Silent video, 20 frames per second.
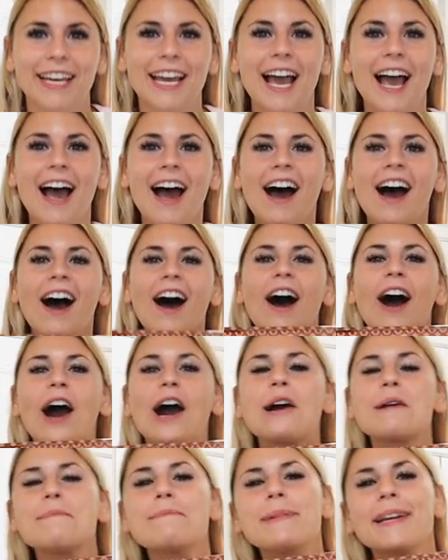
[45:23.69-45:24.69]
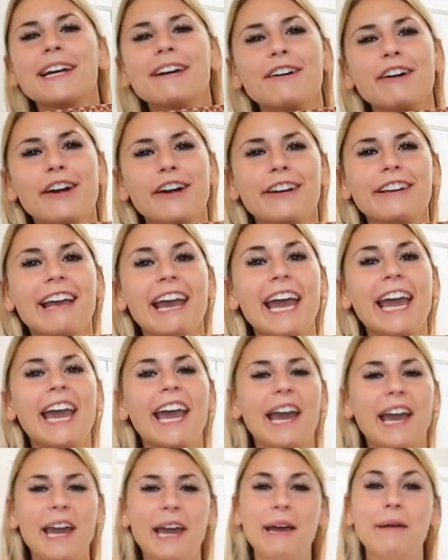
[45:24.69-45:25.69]
me. Our mirror
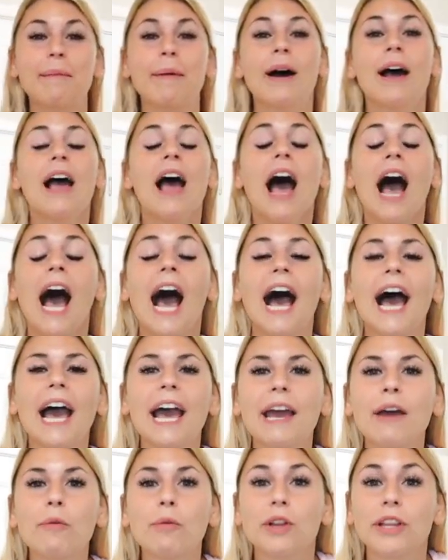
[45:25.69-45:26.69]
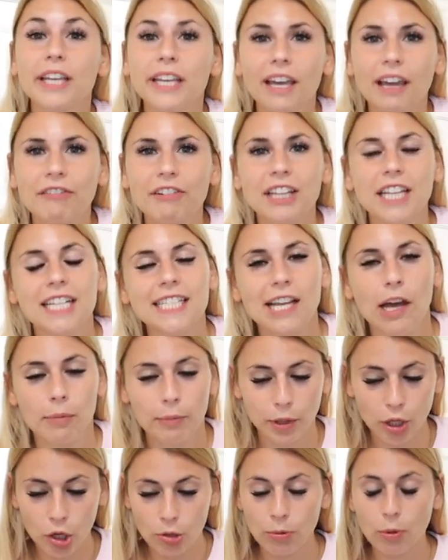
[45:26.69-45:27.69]
came! I will link everything
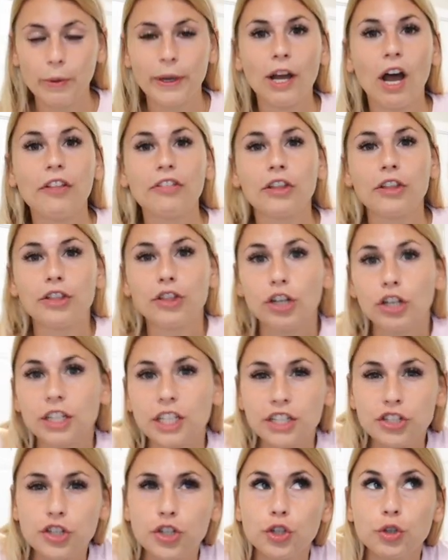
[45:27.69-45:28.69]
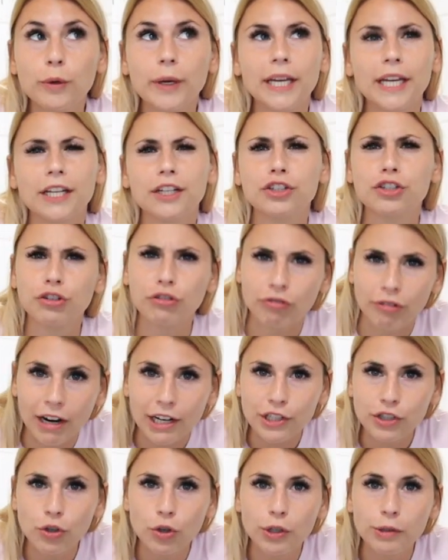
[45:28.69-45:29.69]
down below, but we got the 32-inch
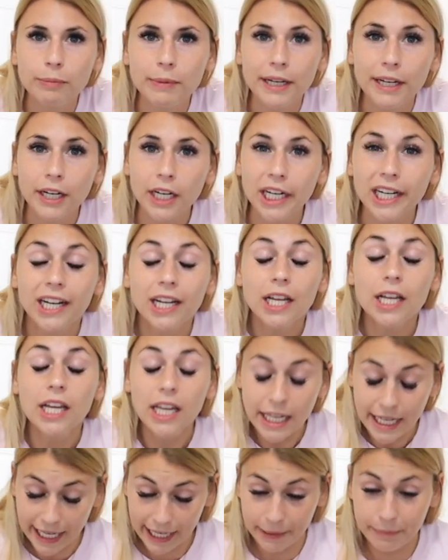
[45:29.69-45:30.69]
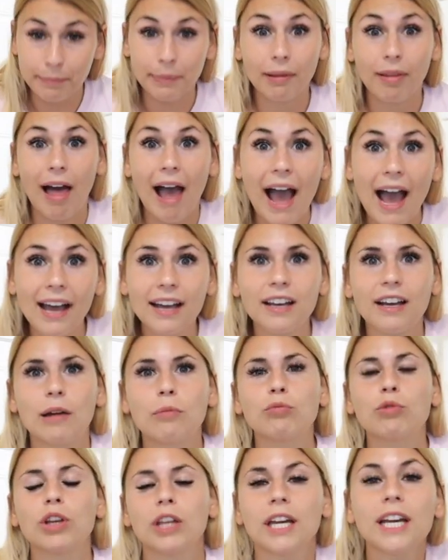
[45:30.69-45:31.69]
threshold mirror in black.
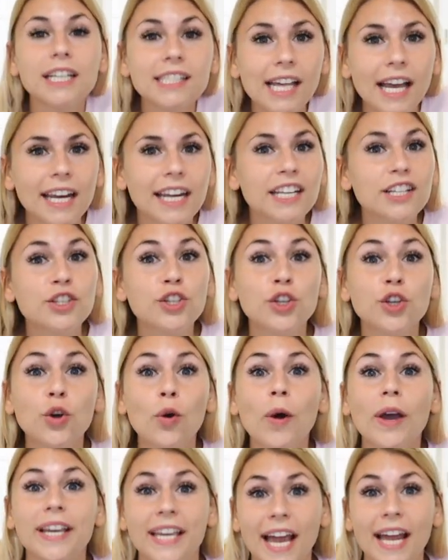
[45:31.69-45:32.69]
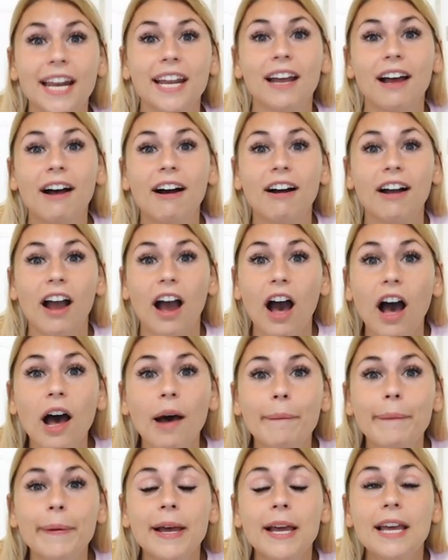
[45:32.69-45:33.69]
I'm really excited to get it hung
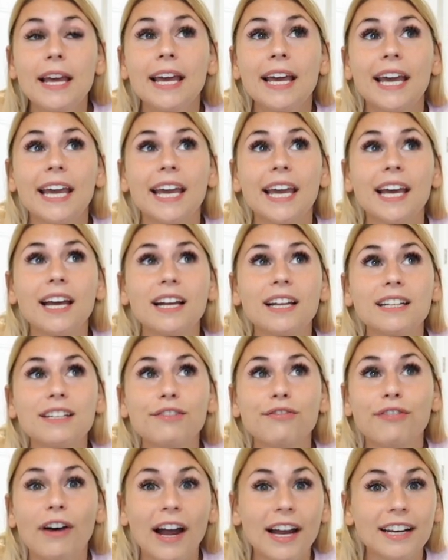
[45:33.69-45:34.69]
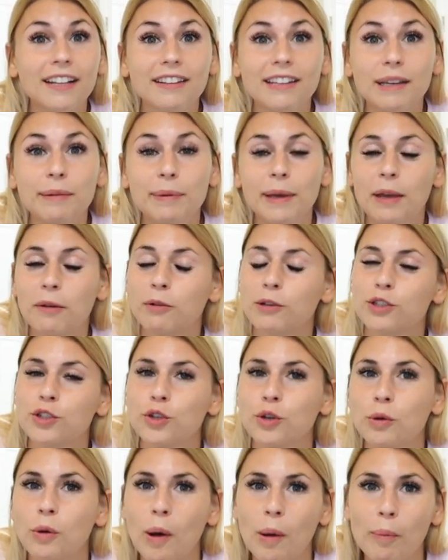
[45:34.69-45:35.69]
up and finally be able
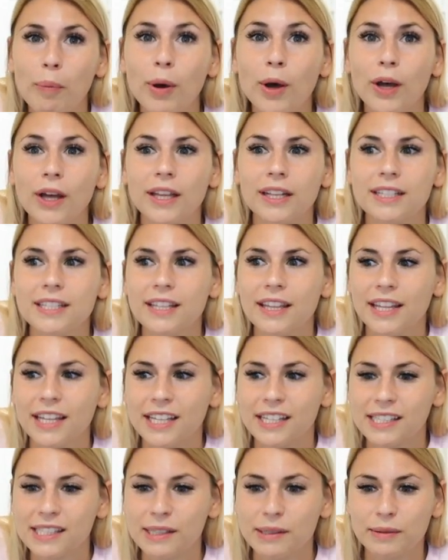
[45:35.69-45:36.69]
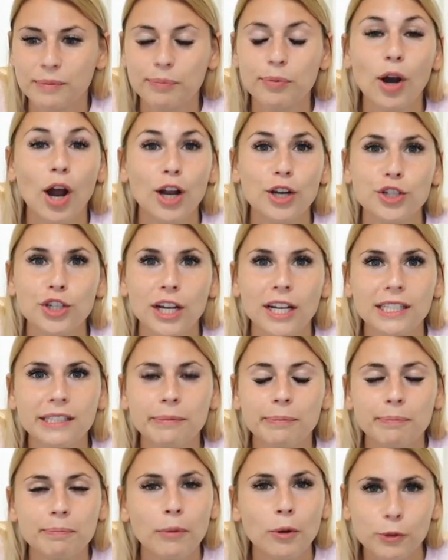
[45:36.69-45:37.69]
to put this
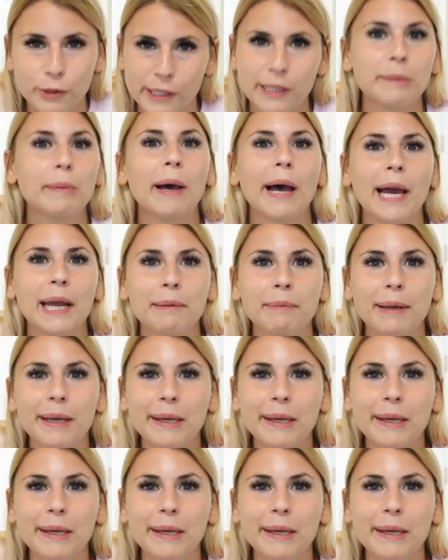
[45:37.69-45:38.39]
project mostly behind